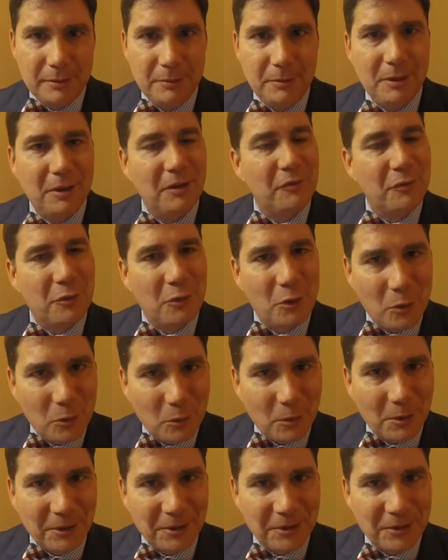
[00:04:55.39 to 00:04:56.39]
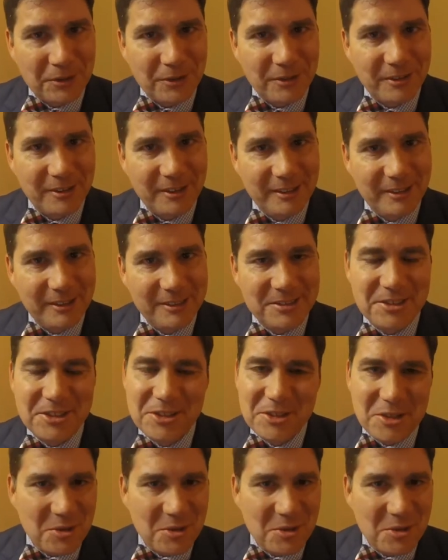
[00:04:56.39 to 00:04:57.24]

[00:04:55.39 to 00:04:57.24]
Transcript: Well, of course, it's to